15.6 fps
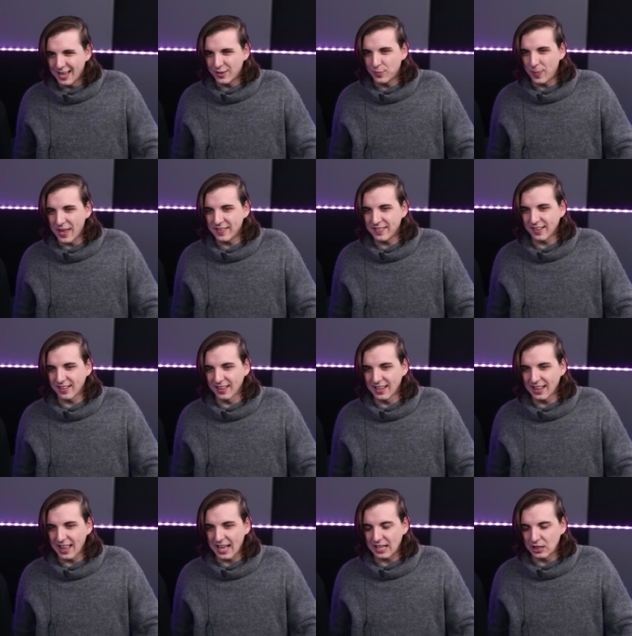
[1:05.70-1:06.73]
It's
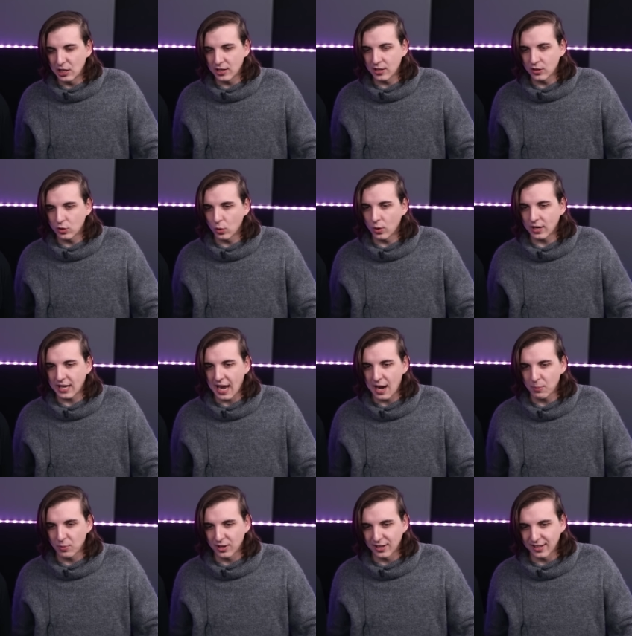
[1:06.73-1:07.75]
basically like looking through a
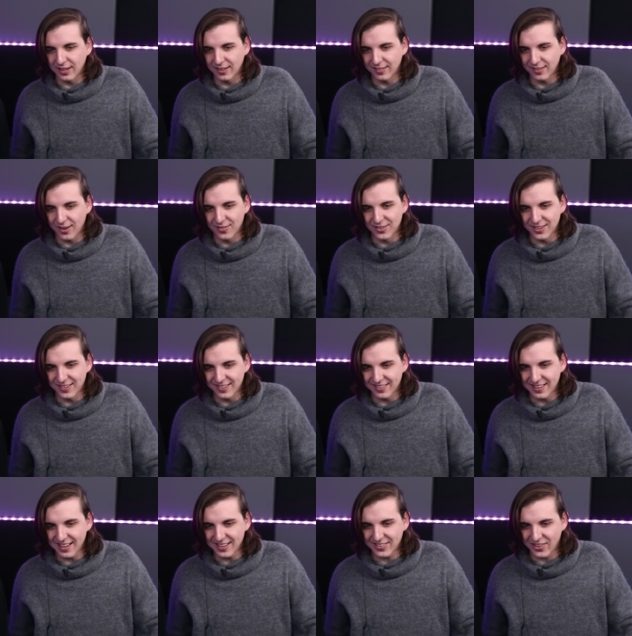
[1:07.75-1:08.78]
camera lens
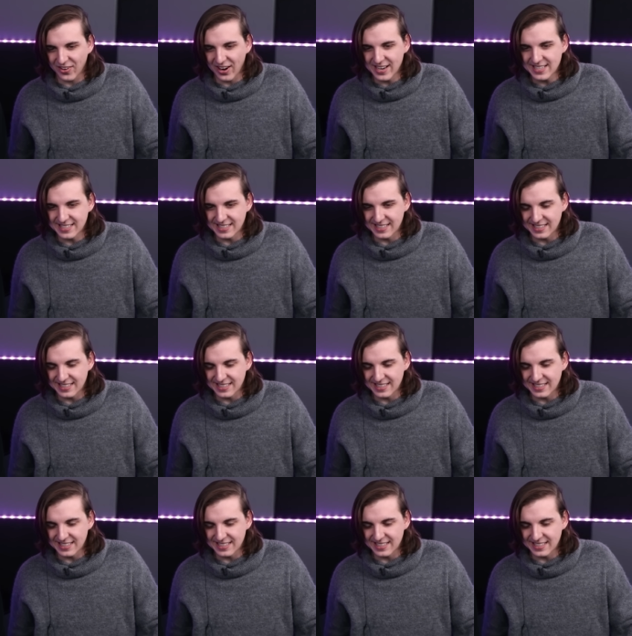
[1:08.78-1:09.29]
almost. That's crazy.